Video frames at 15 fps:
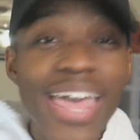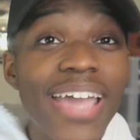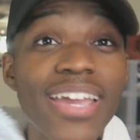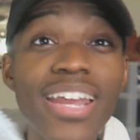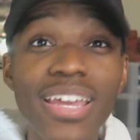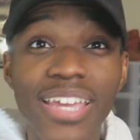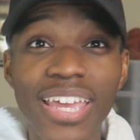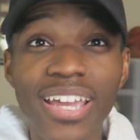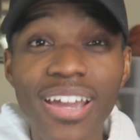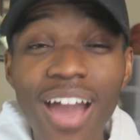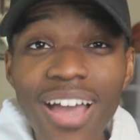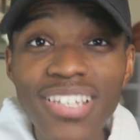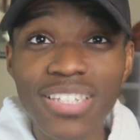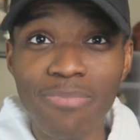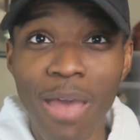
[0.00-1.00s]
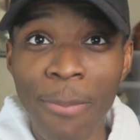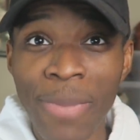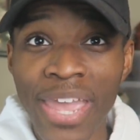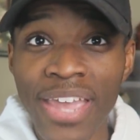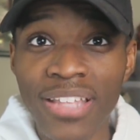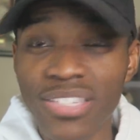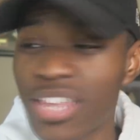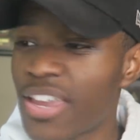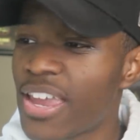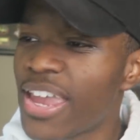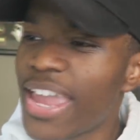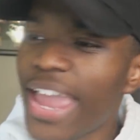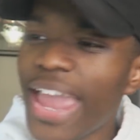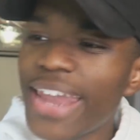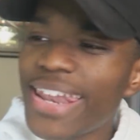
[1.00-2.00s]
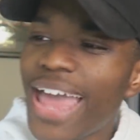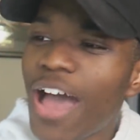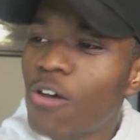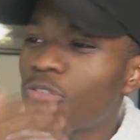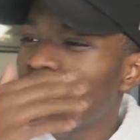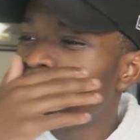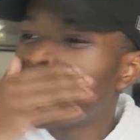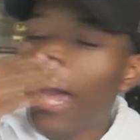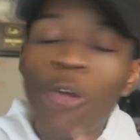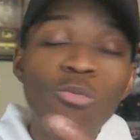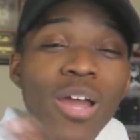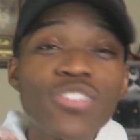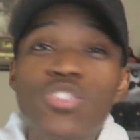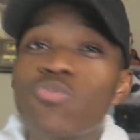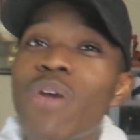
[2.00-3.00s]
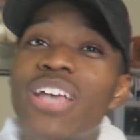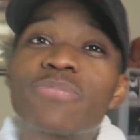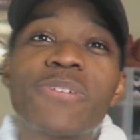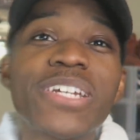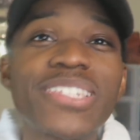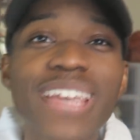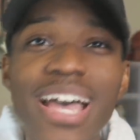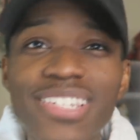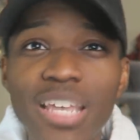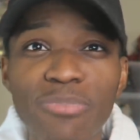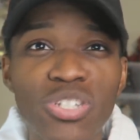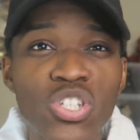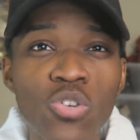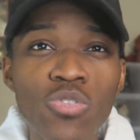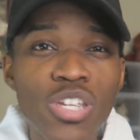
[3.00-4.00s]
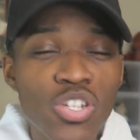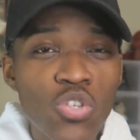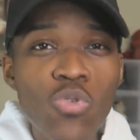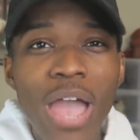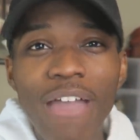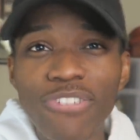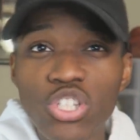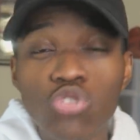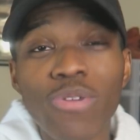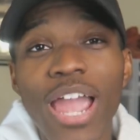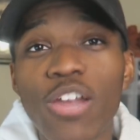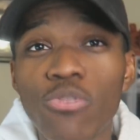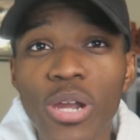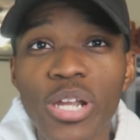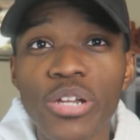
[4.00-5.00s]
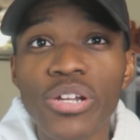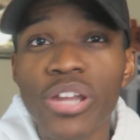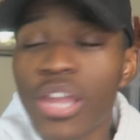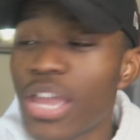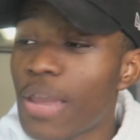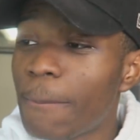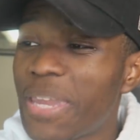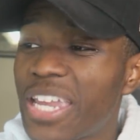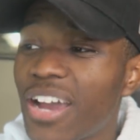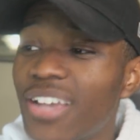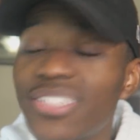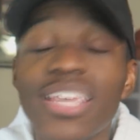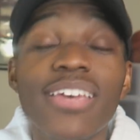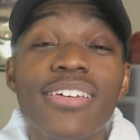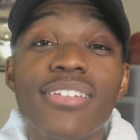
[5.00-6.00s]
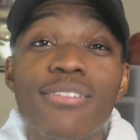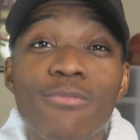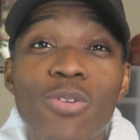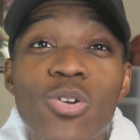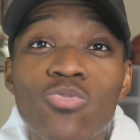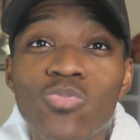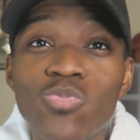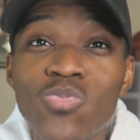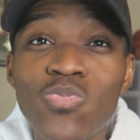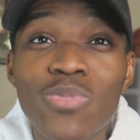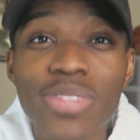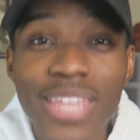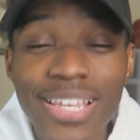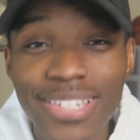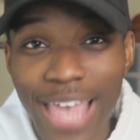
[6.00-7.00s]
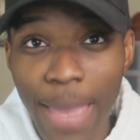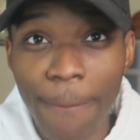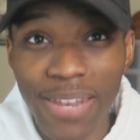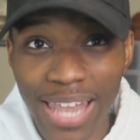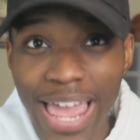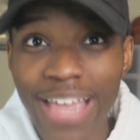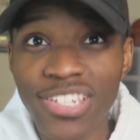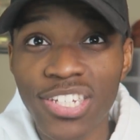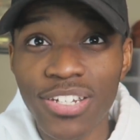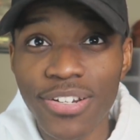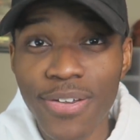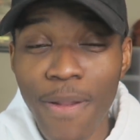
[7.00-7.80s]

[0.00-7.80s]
That could have concussed my man's. And now, now Russell Westbrook and Zaza Pachulia do have a track record because, well, this happened last